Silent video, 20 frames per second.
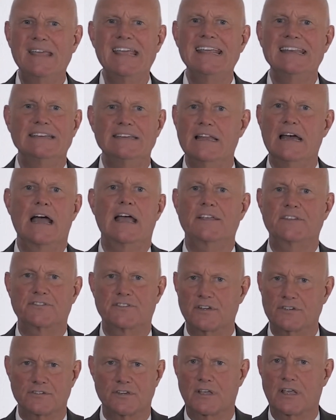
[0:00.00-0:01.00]
being
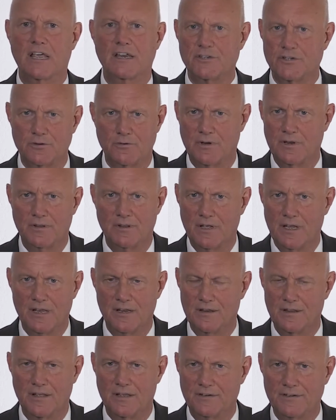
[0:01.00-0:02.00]
nice doesn't get you in,
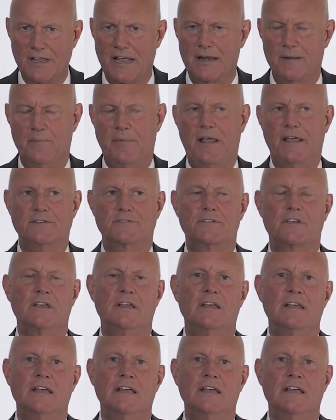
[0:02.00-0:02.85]
in the database.